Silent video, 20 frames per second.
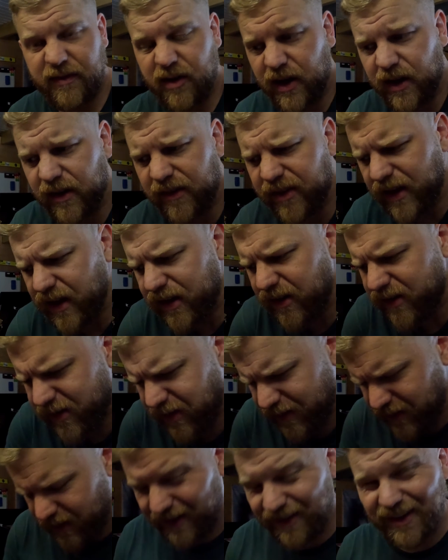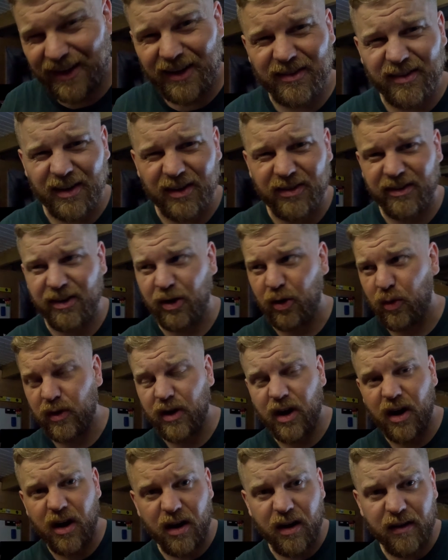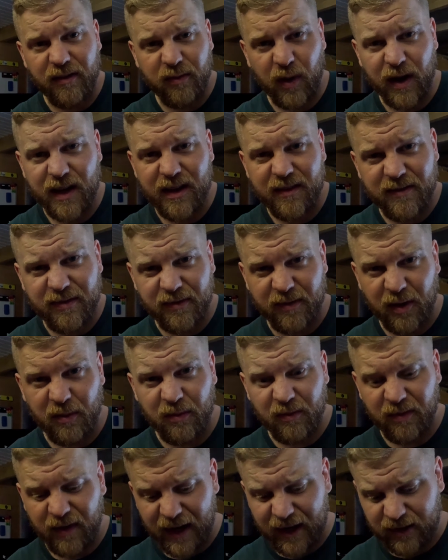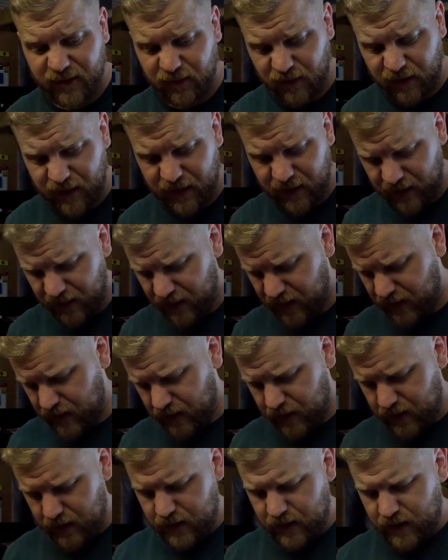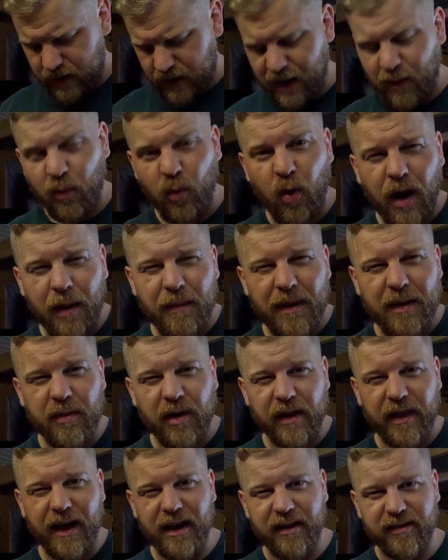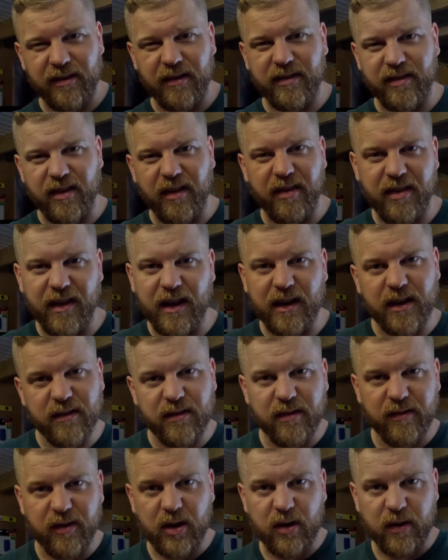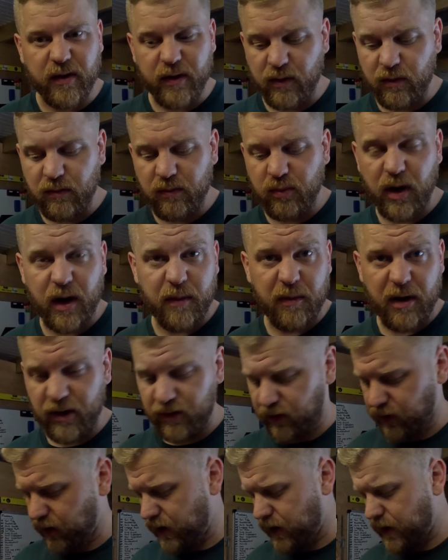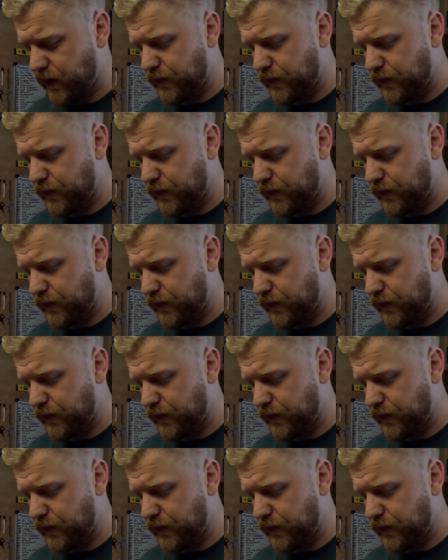fine. I think it's like 2.5 weight from factory, and what I mean by that is it's the thickness of the oil, pretty much.